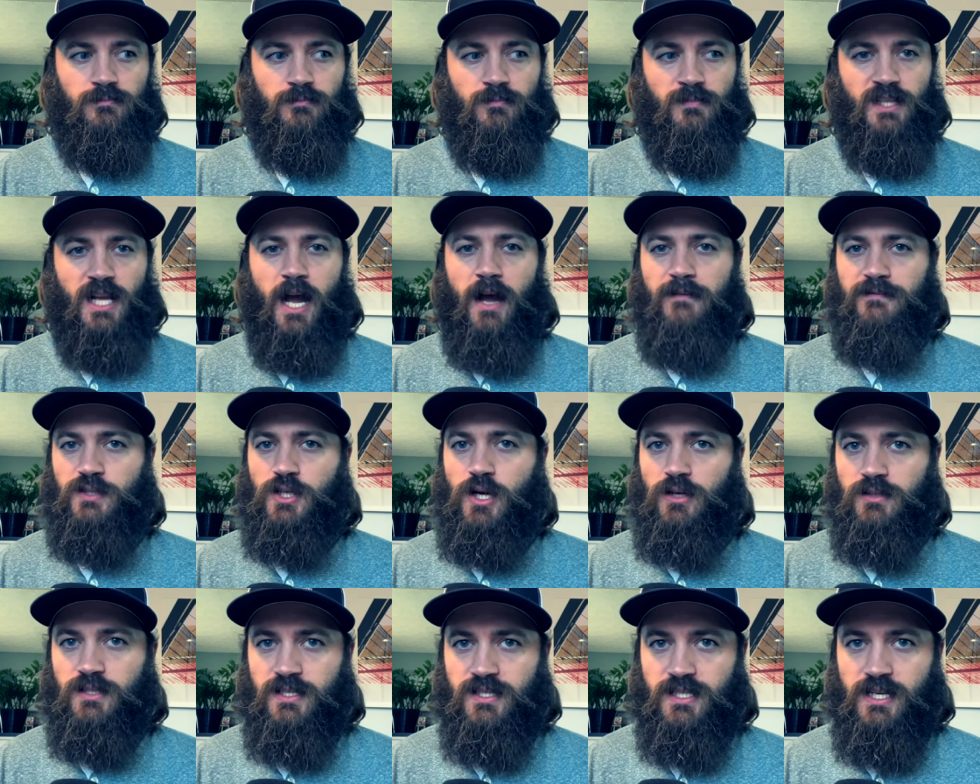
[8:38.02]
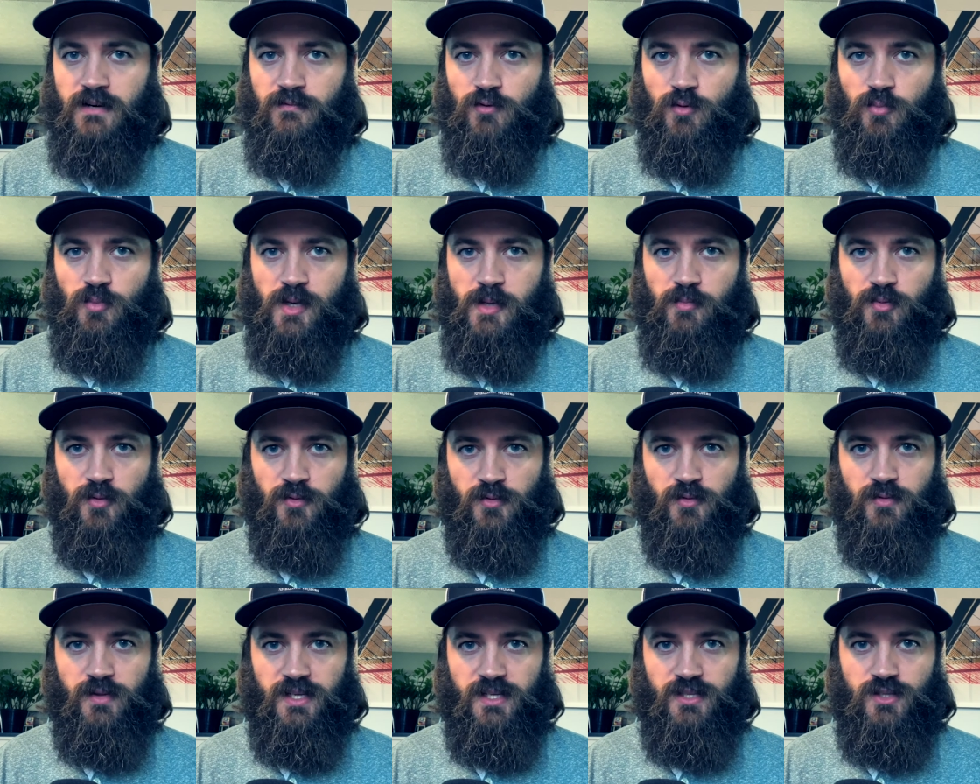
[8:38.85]
I've talked to several people
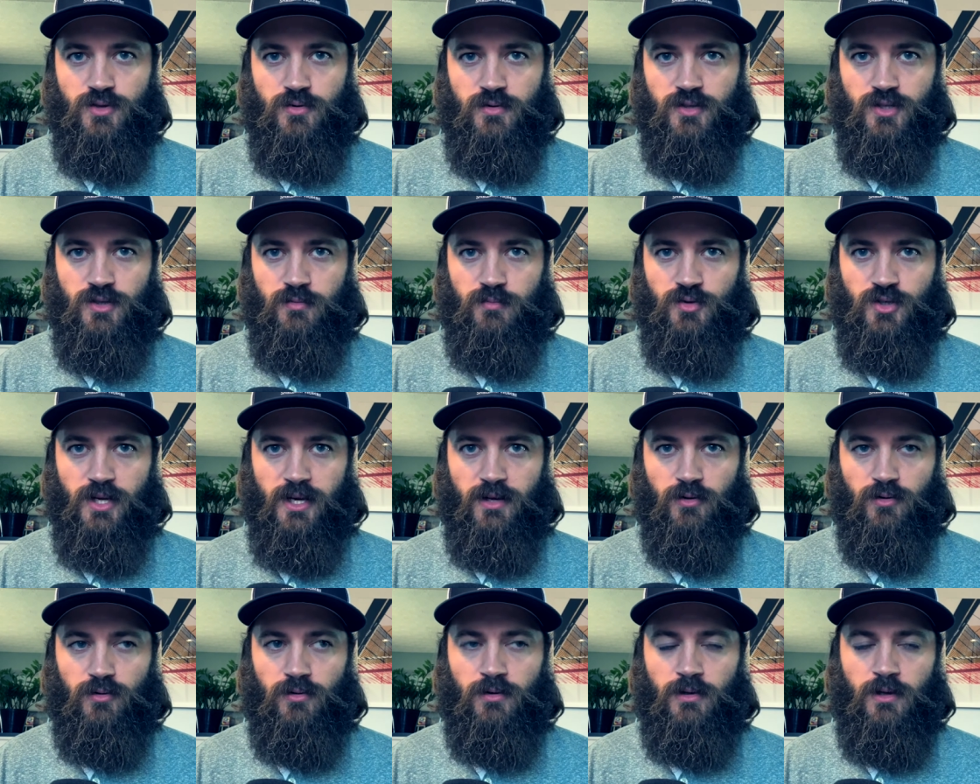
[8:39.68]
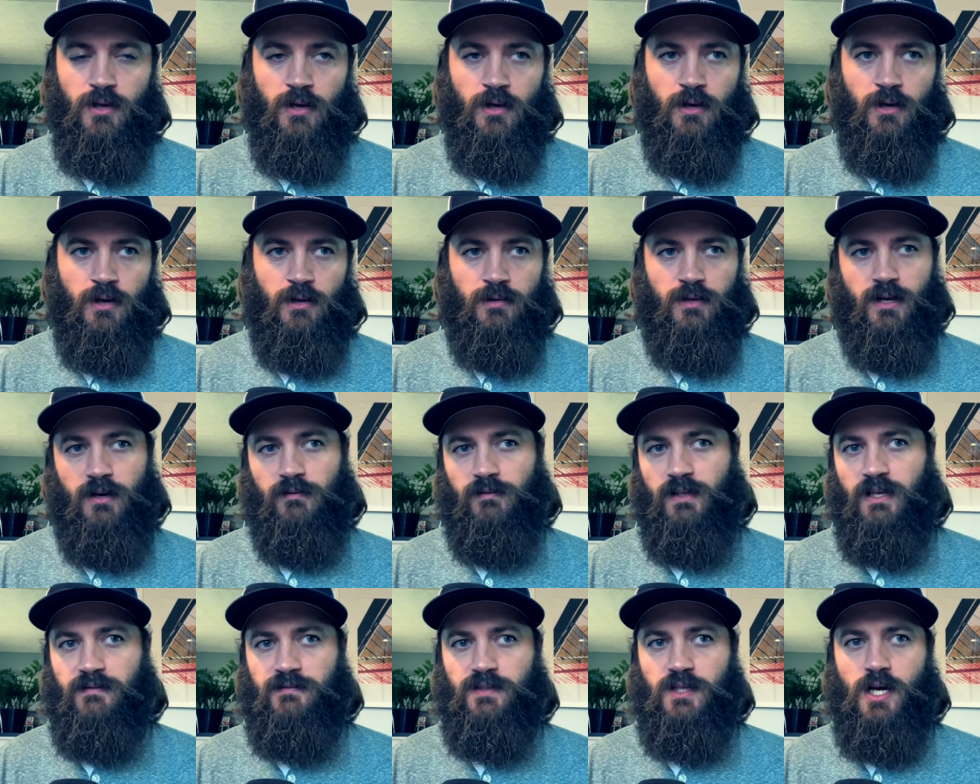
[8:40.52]
through this YouTube channel that
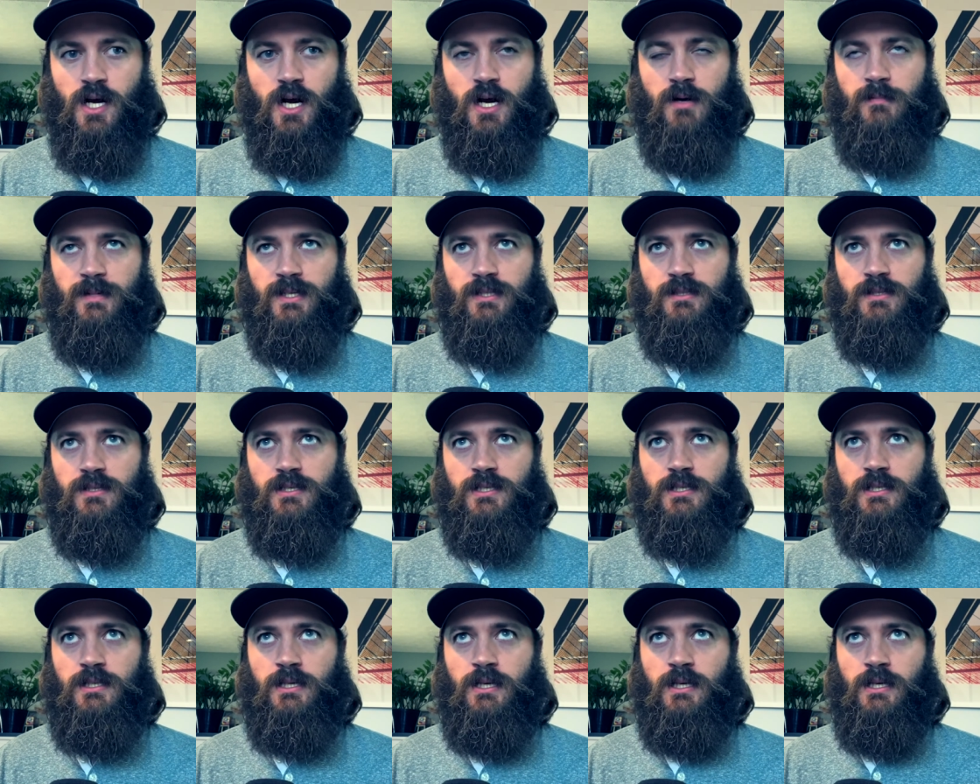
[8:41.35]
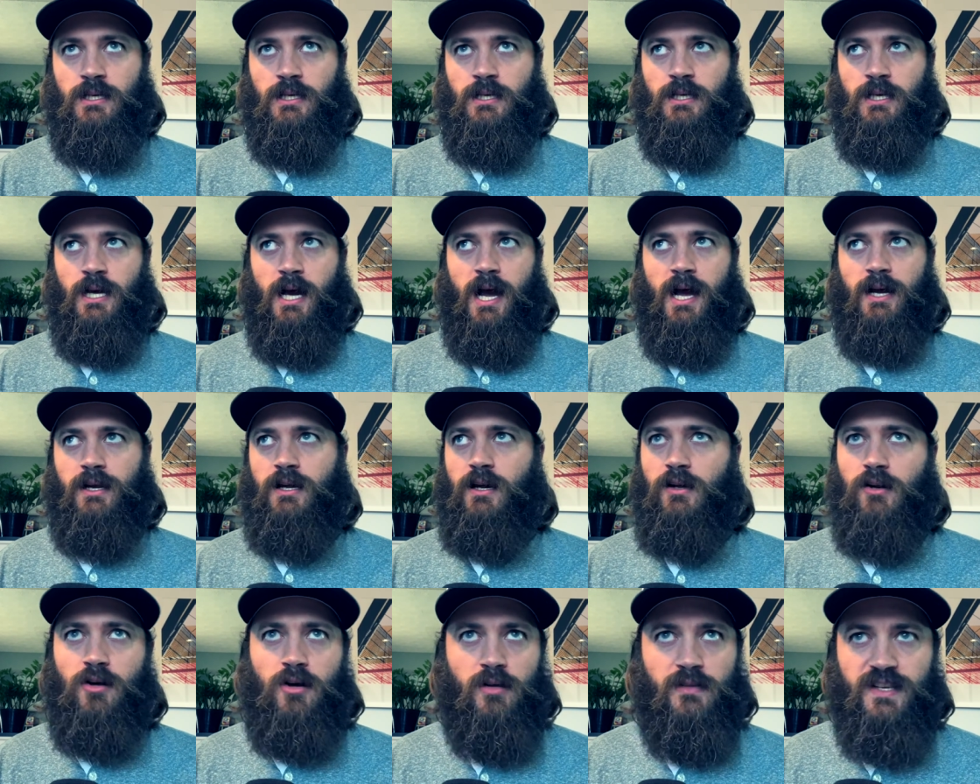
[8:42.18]
have left comments. I
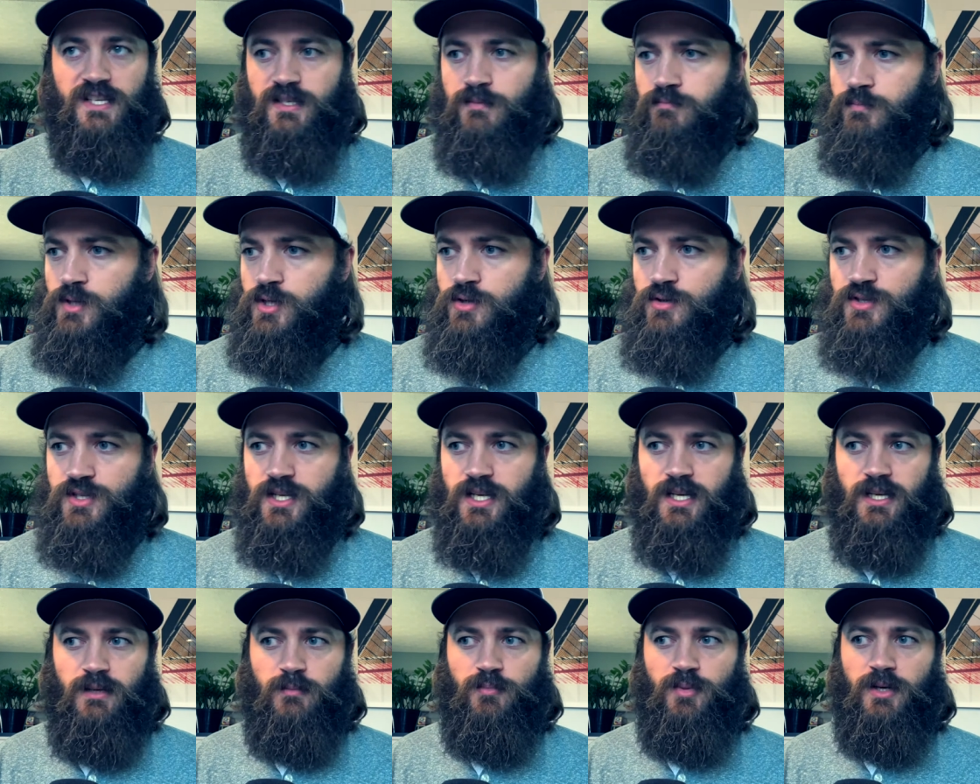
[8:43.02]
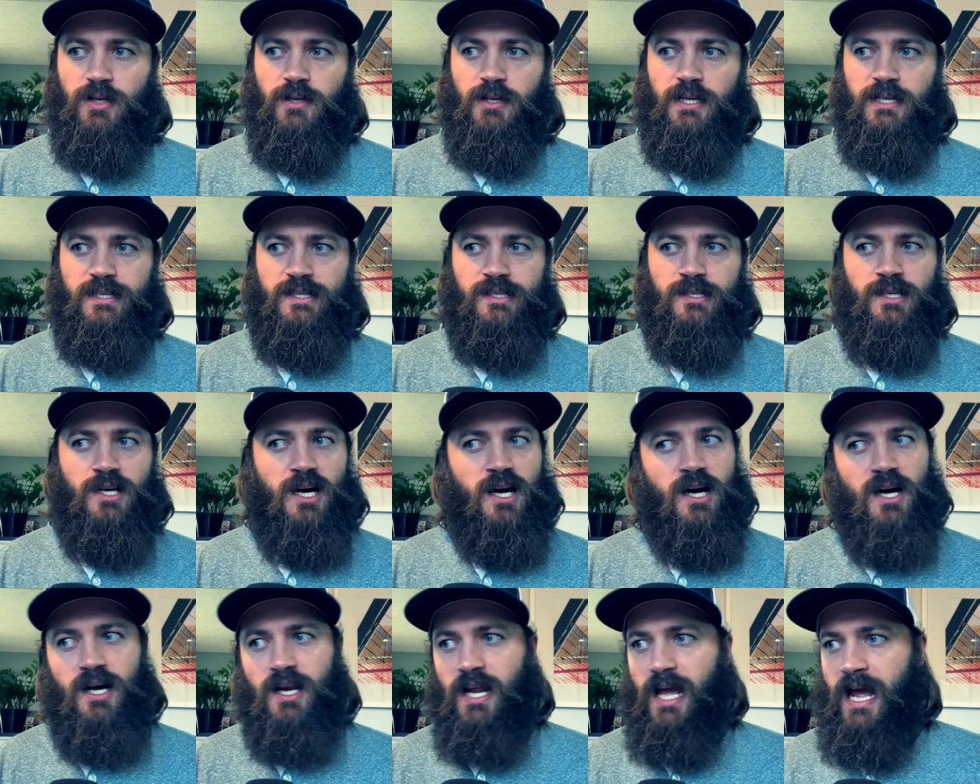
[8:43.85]
got all this music, but it's
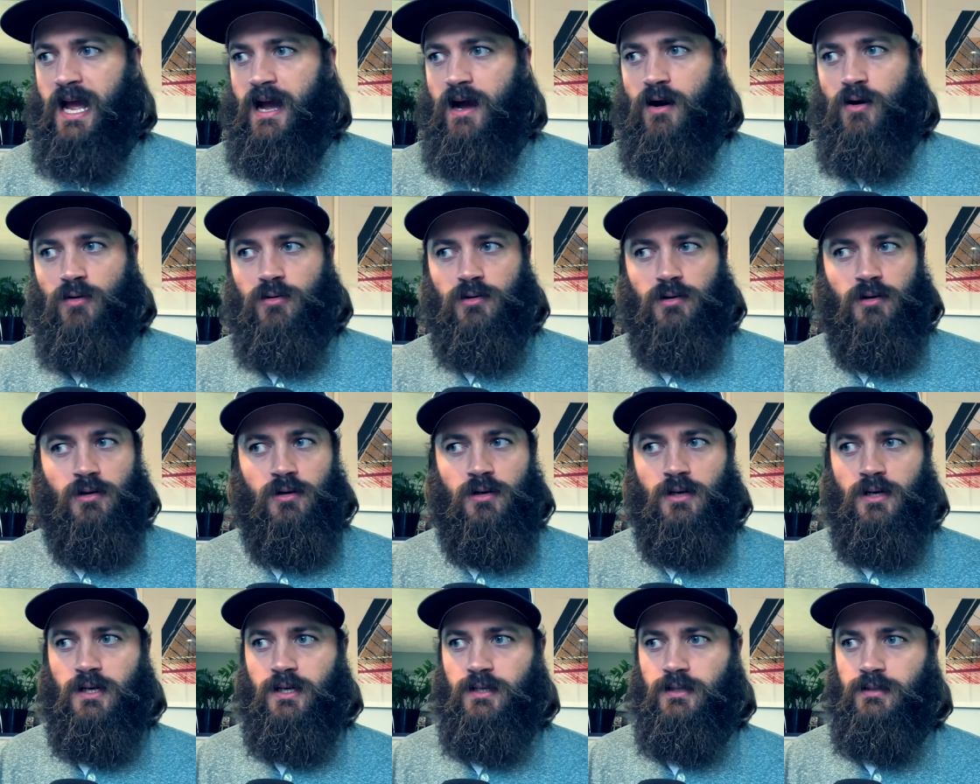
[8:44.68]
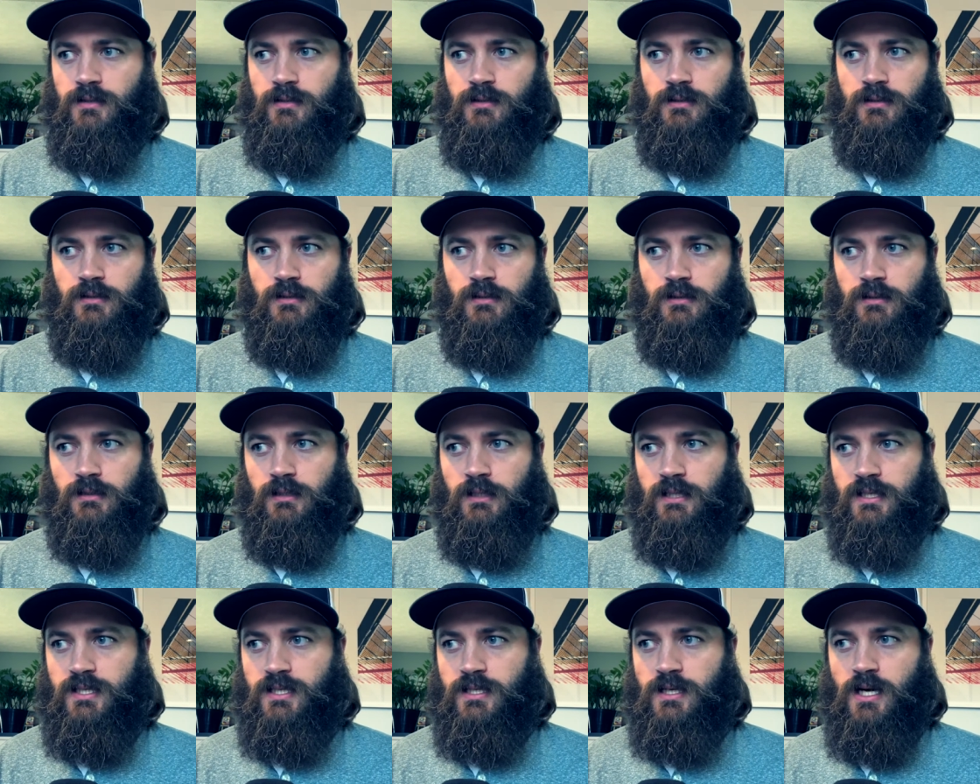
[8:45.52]
not out on,
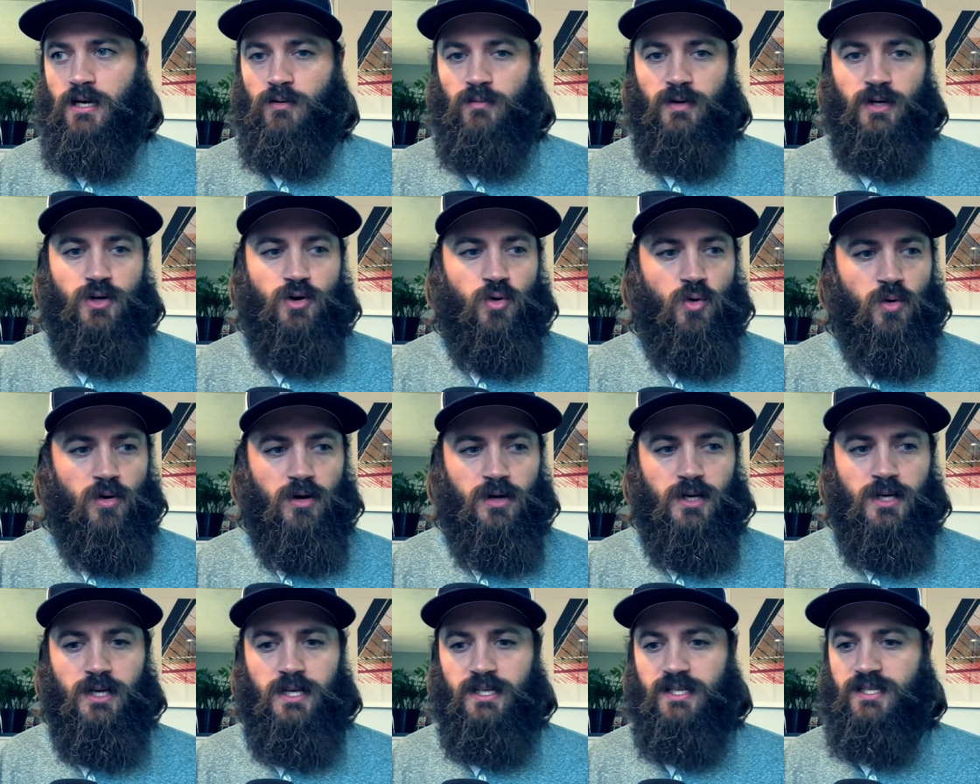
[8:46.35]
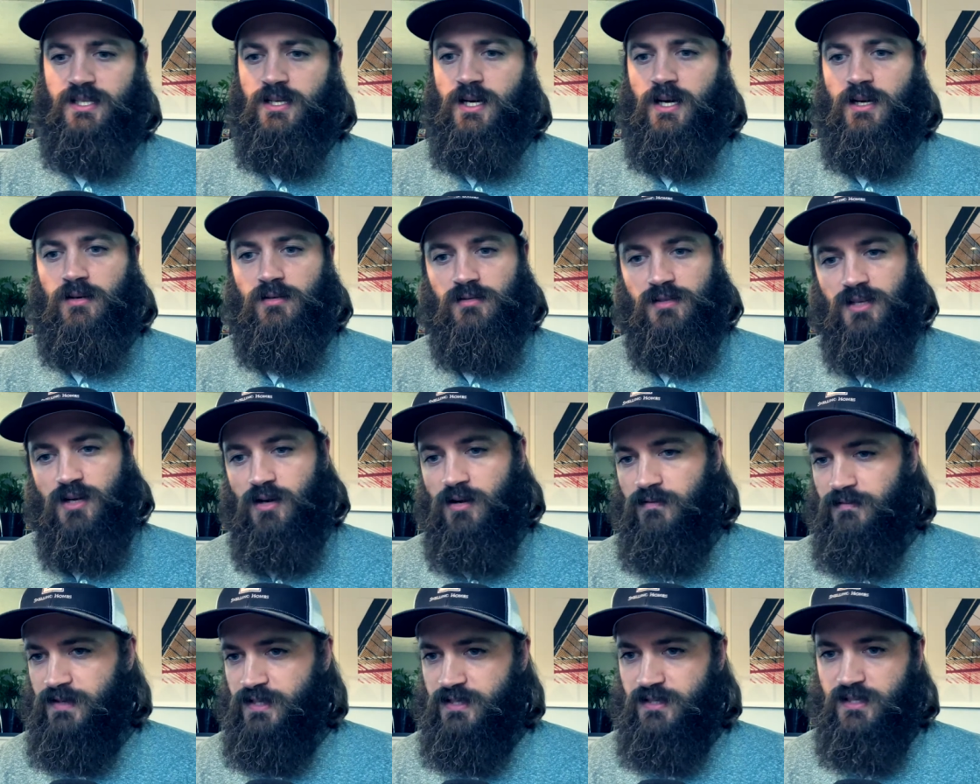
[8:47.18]
it's not recorded. It's not on,
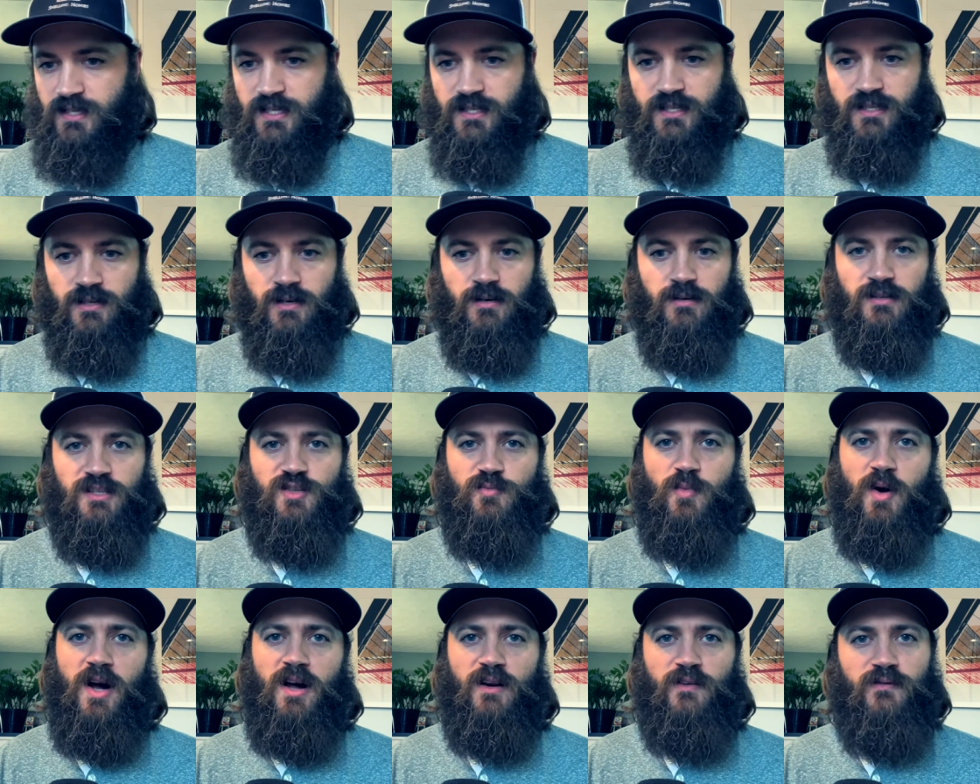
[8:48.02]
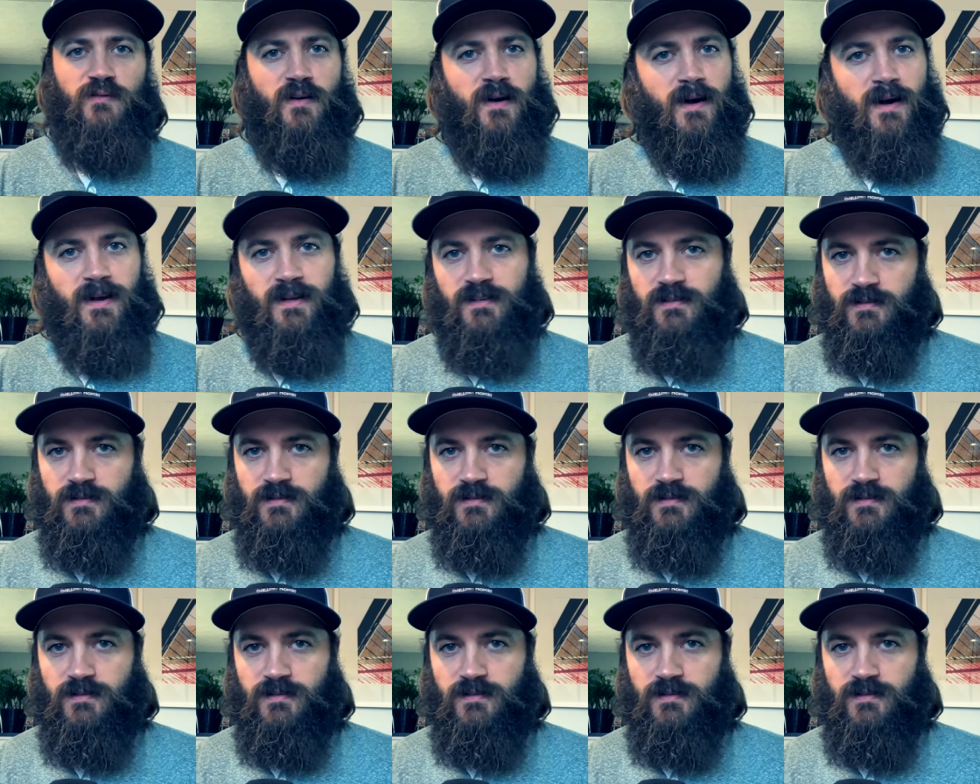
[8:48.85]
obviously, it's not on Spotify.